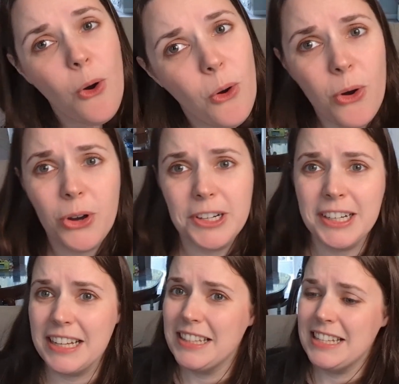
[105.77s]

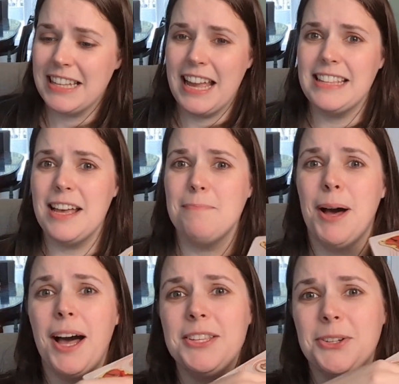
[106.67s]
or in this case, a
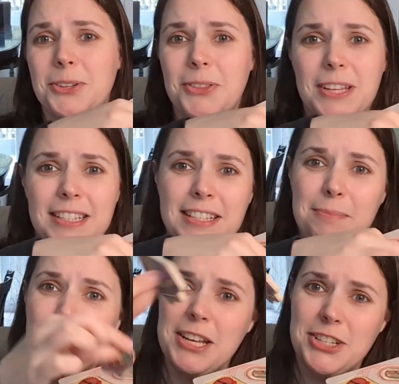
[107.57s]
puzzle. This is
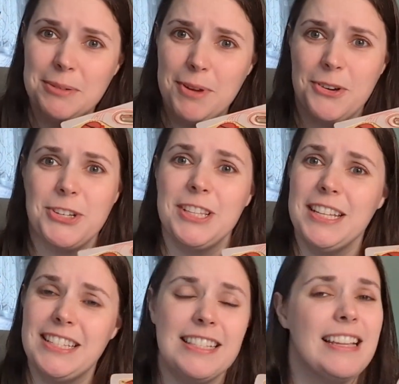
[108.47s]
a pinching motion. This